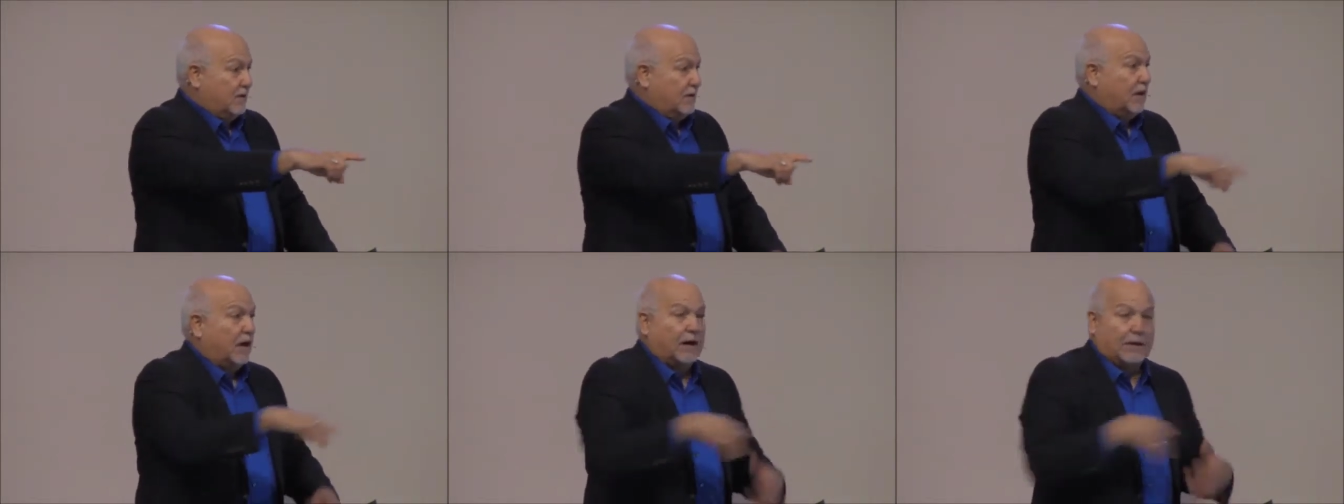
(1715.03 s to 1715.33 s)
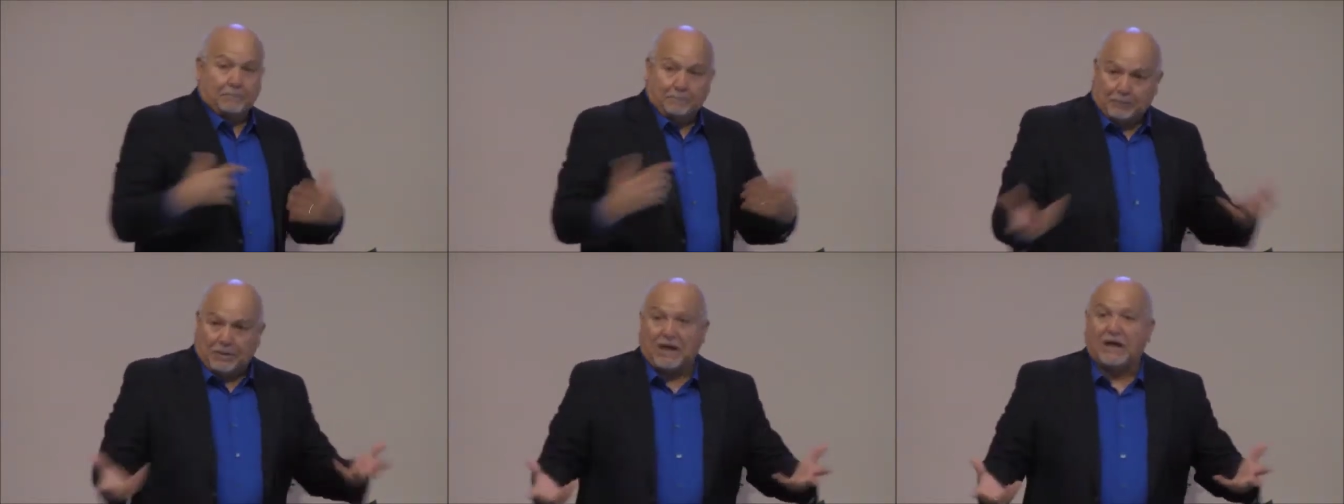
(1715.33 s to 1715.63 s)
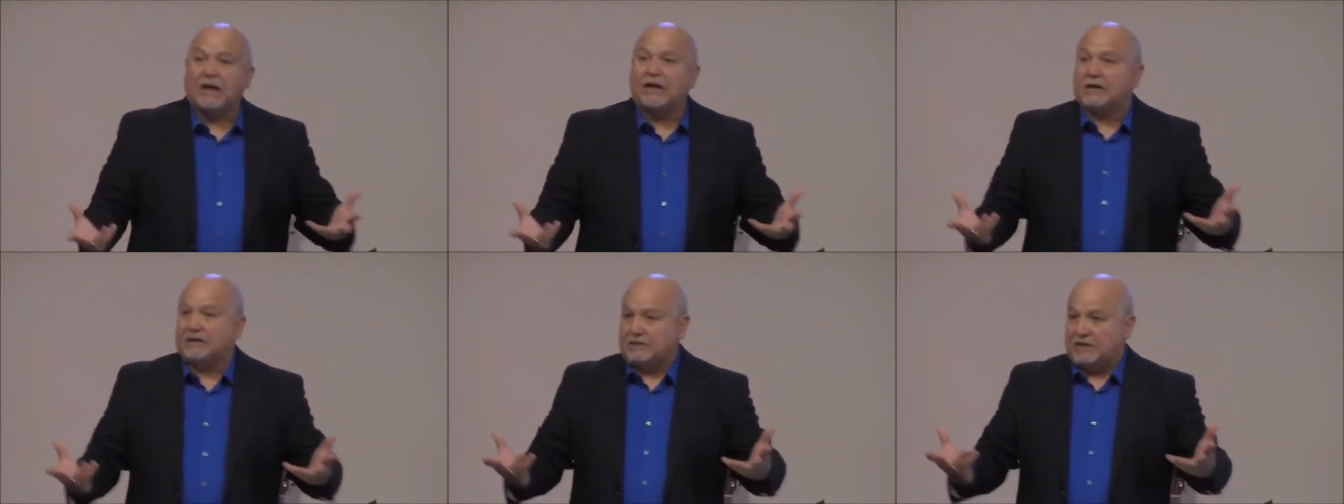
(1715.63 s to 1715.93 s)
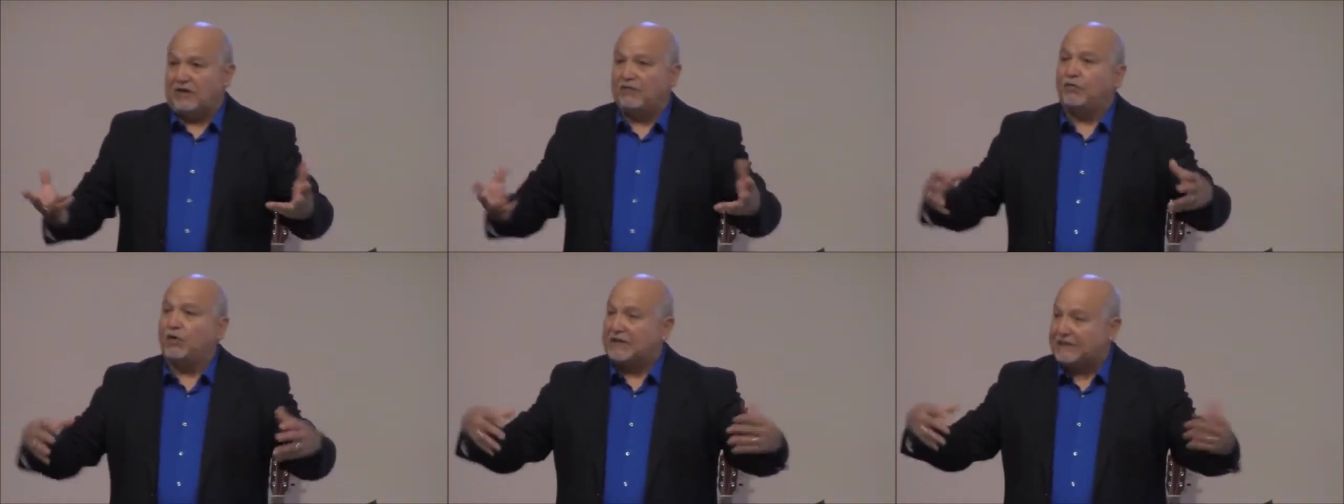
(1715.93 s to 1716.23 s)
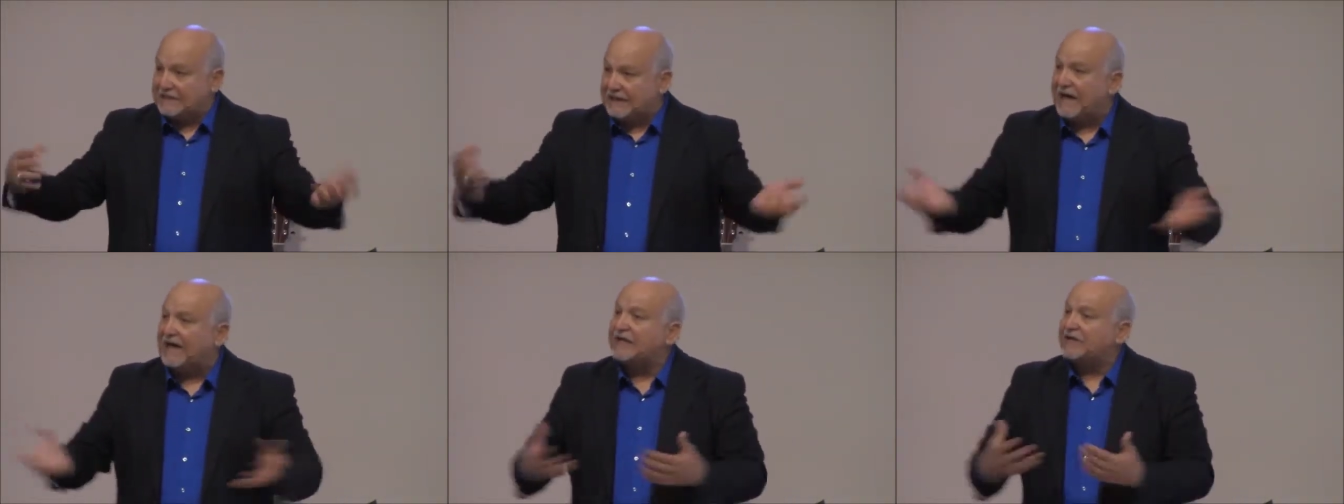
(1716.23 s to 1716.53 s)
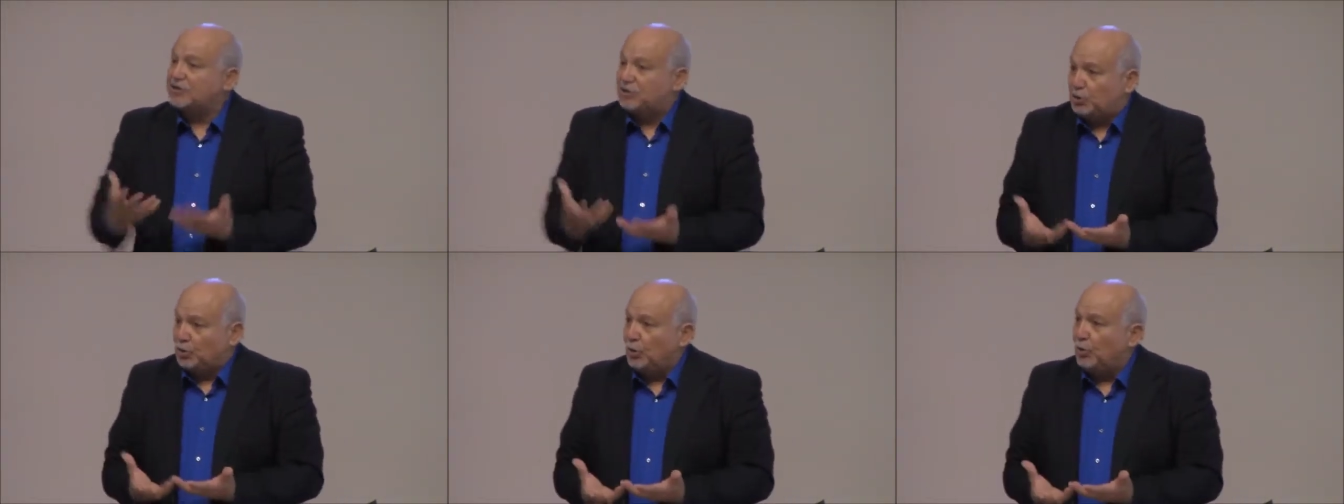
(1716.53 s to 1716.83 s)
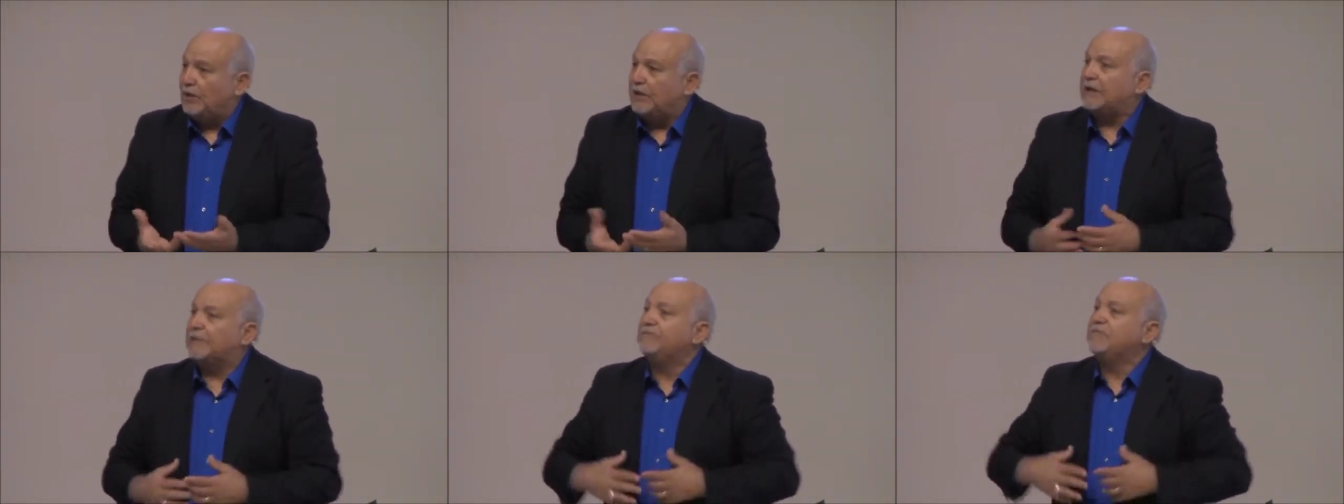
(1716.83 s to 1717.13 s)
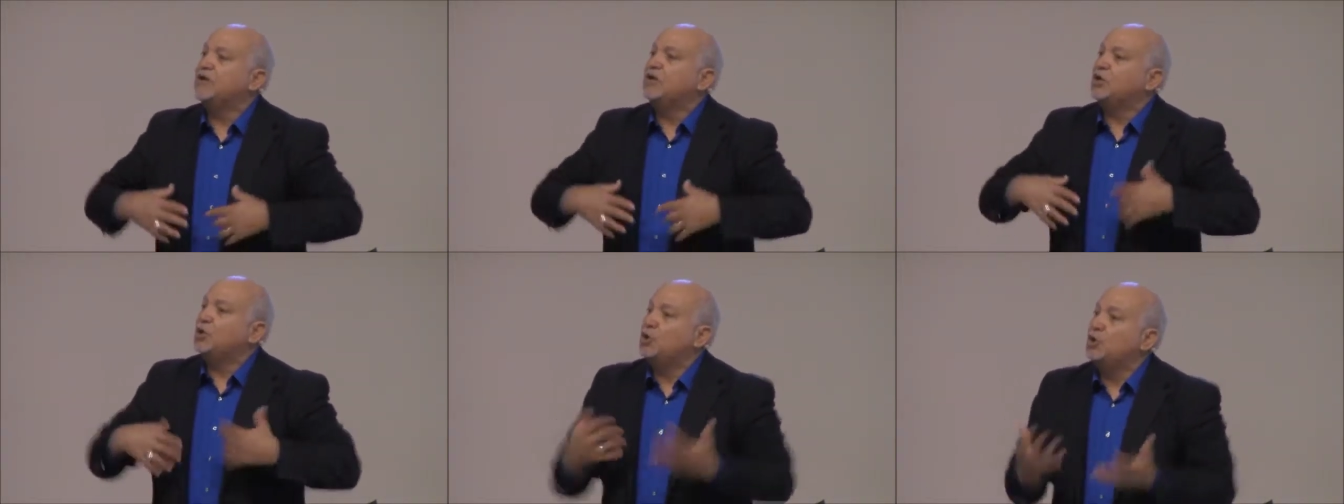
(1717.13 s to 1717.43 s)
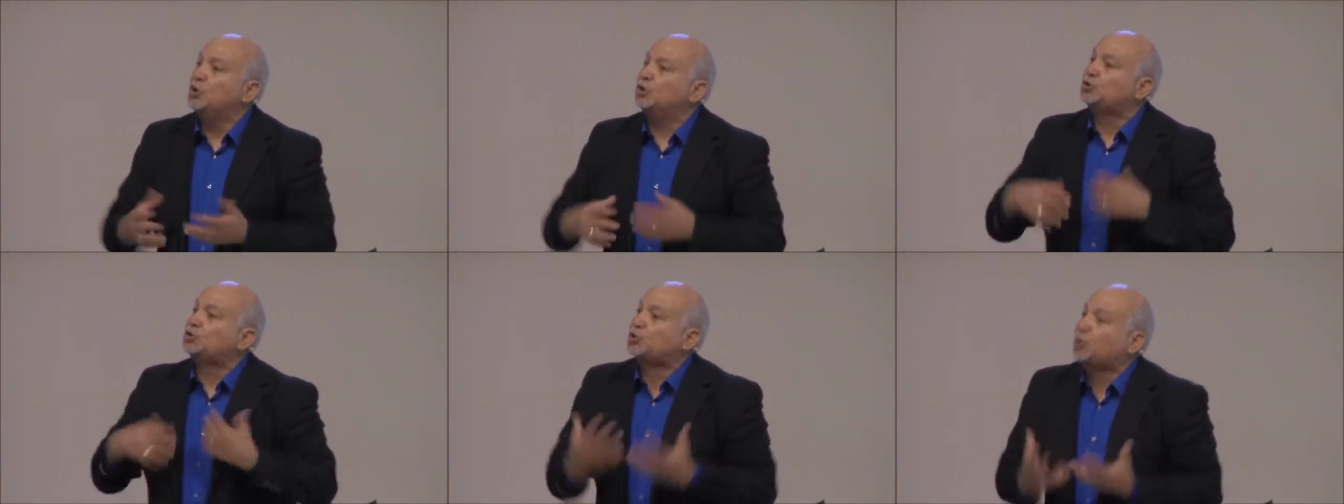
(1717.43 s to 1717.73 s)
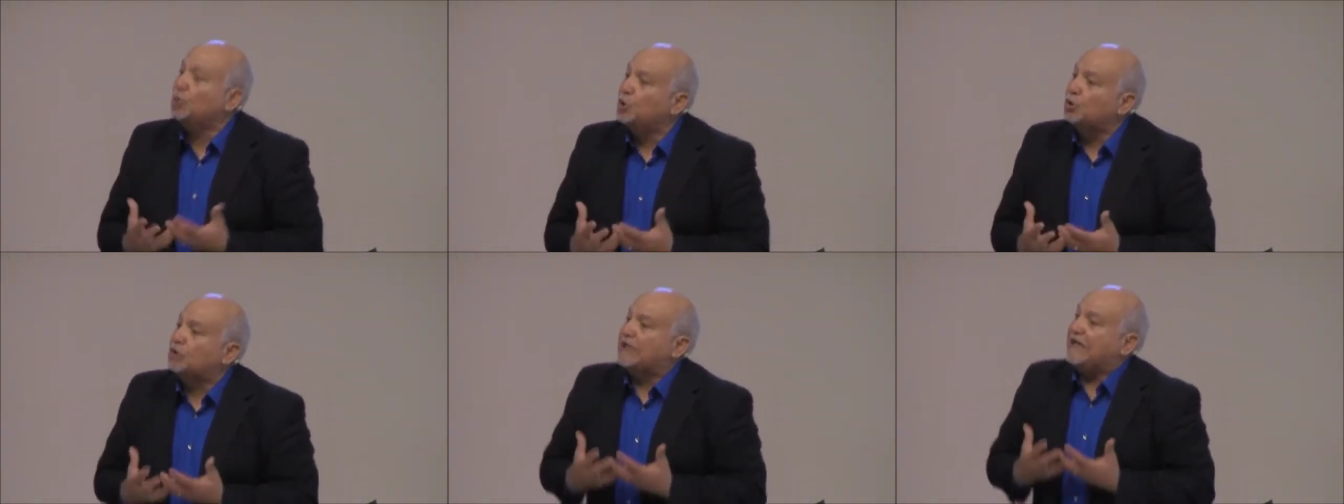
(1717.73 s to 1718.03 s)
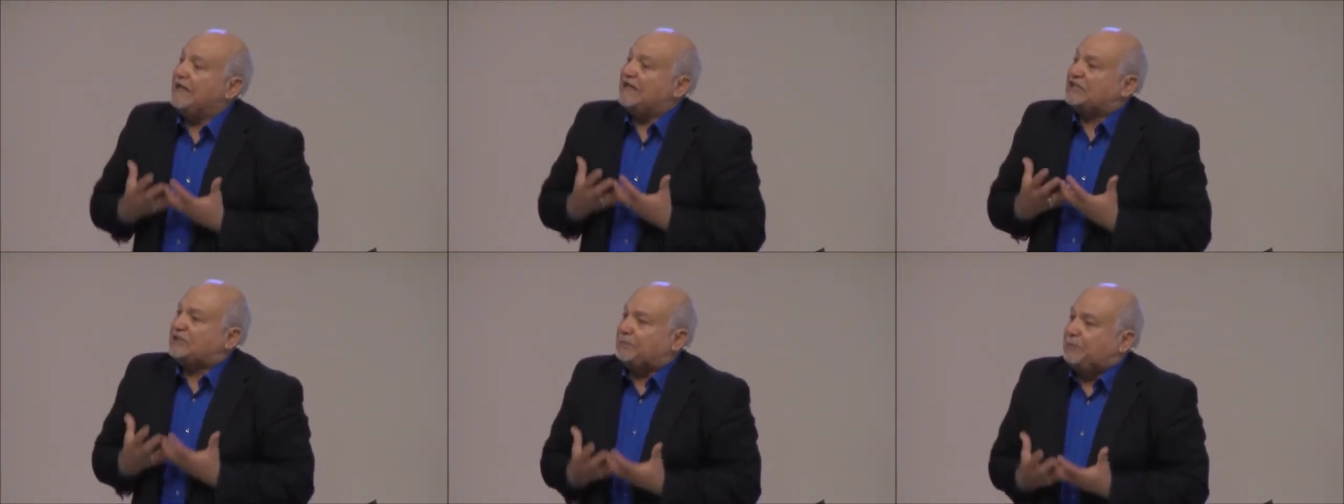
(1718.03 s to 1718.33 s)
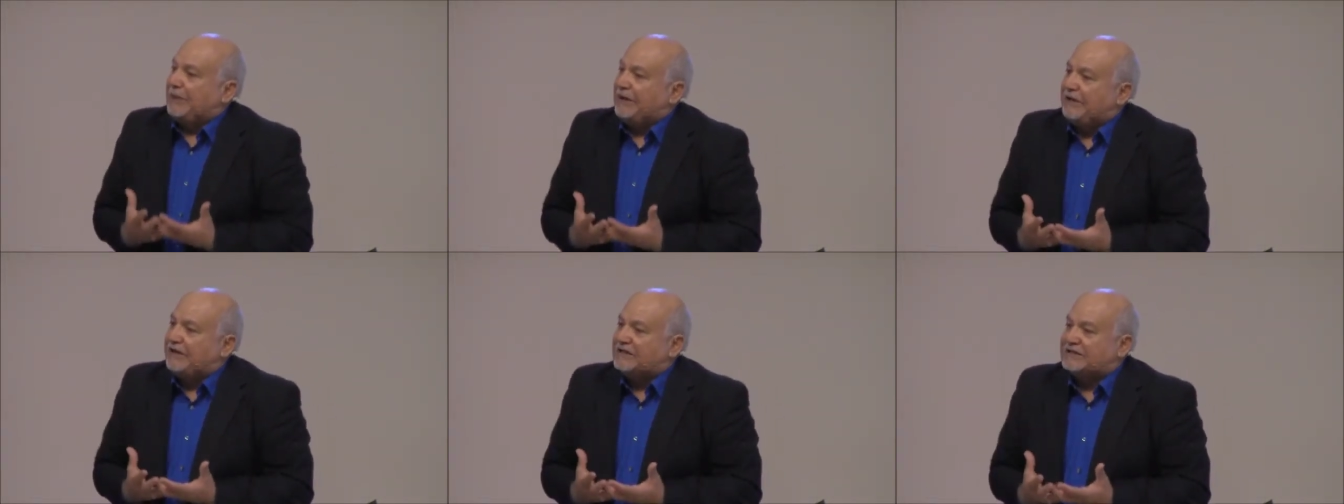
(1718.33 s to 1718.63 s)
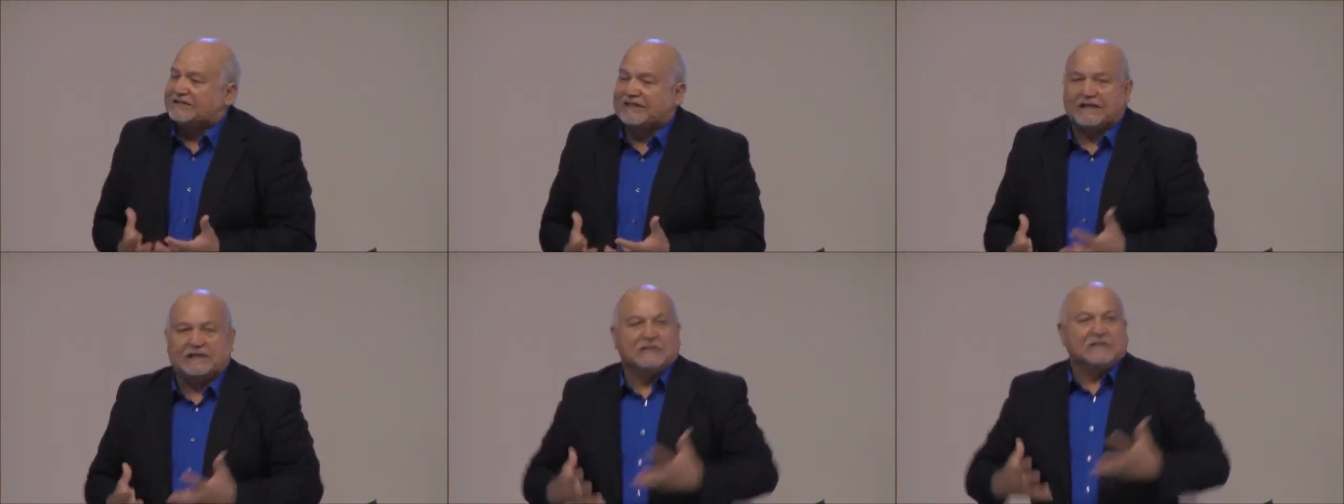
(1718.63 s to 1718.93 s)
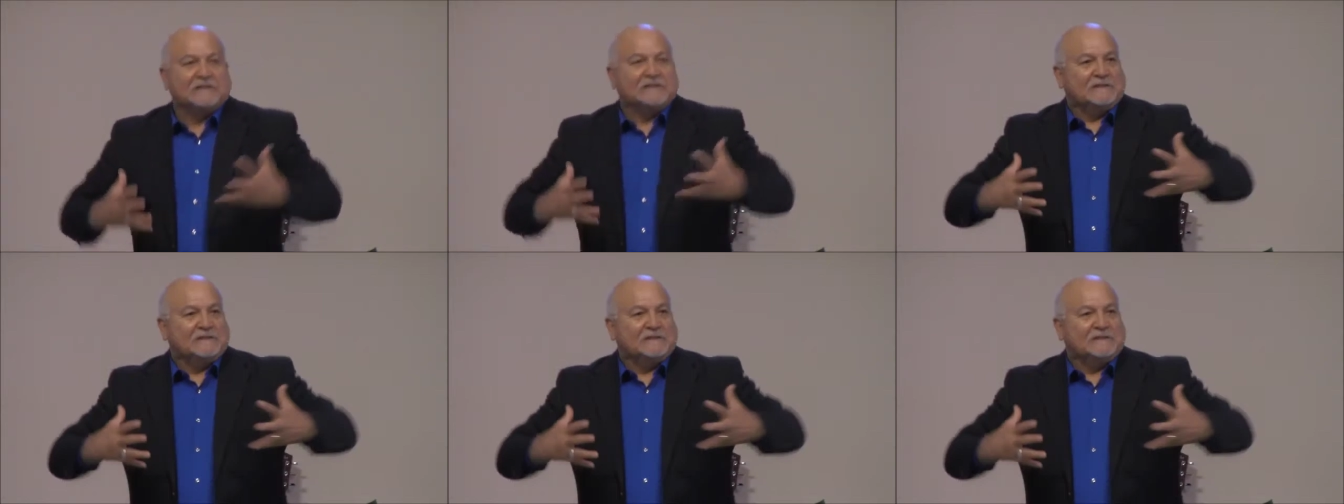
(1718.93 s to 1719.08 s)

are part of what God is doing, you too can experience that,